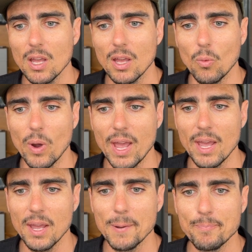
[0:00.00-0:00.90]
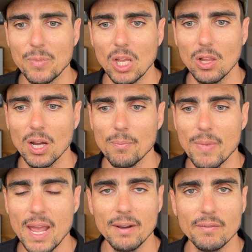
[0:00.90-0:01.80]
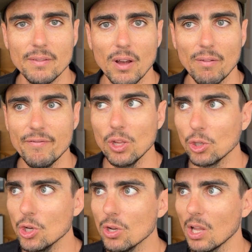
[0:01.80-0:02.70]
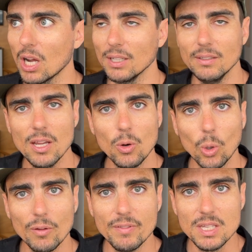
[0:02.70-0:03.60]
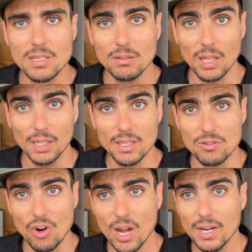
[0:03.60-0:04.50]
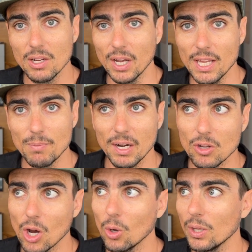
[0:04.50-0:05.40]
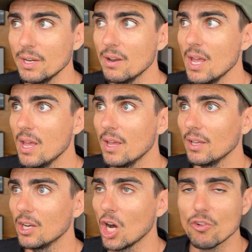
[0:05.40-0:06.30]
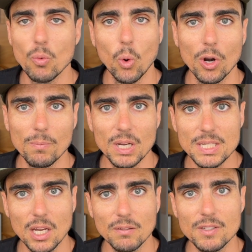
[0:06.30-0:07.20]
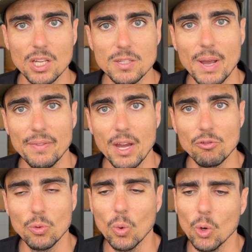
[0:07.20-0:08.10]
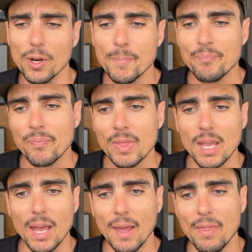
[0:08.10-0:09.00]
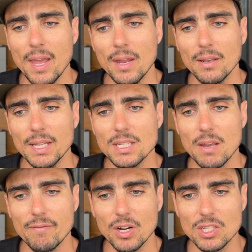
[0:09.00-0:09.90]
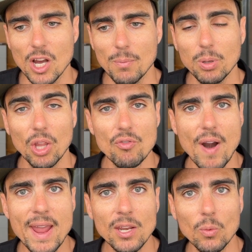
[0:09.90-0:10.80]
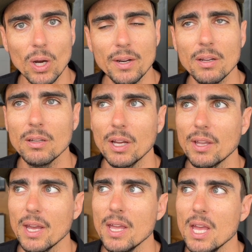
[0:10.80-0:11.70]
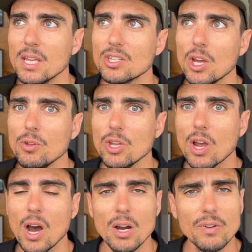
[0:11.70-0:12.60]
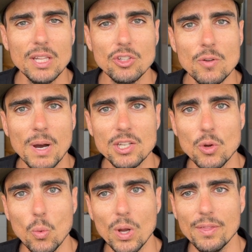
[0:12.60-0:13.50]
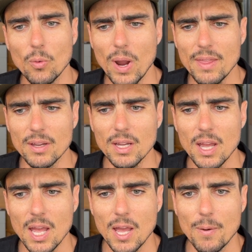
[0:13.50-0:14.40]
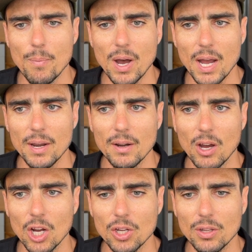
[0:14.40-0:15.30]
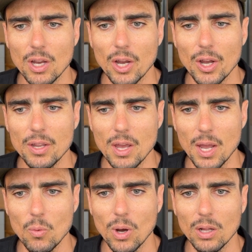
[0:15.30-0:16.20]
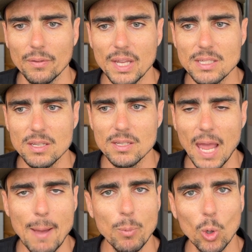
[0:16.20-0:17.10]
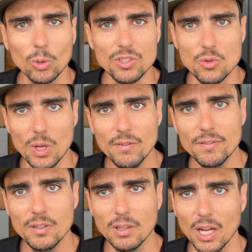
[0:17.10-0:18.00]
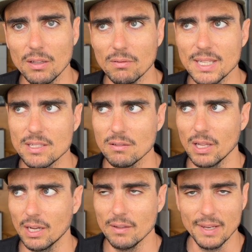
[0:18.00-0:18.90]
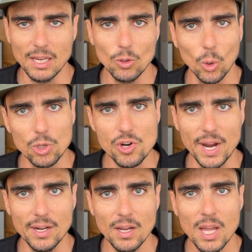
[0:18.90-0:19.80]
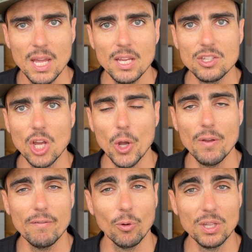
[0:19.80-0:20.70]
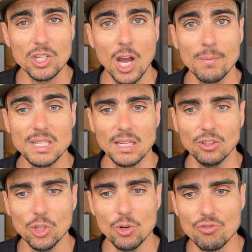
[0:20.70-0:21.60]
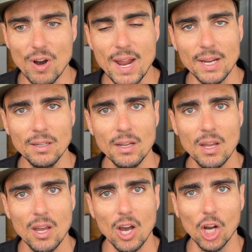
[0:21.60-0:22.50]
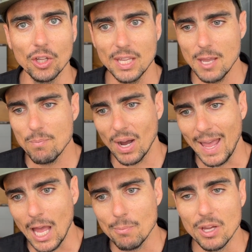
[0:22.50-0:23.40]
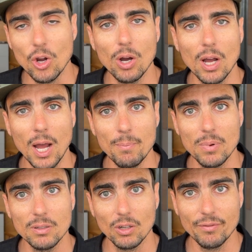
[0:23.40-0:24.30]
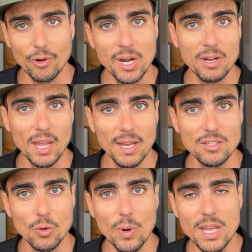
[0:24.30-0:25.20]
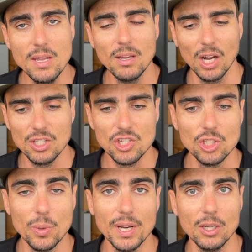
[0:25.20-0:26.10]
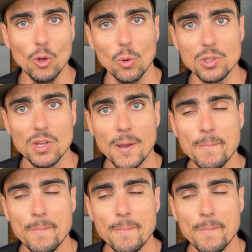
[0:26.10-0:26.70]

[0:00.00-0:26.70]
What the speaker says: where you're like, man, I feel good. Like I did all of this, like this riding, I hit that goal and, I rewarded myself. So it's about that reward. And then let's say, for example, the rain one. Okay. So you can't really do much with the weather, but I could go, okay, well, there's this app called Zwift, like an indoor trainer. So for the times that it do rain, I could keep my habit up of 300 Ks a week. I can just do it indoors.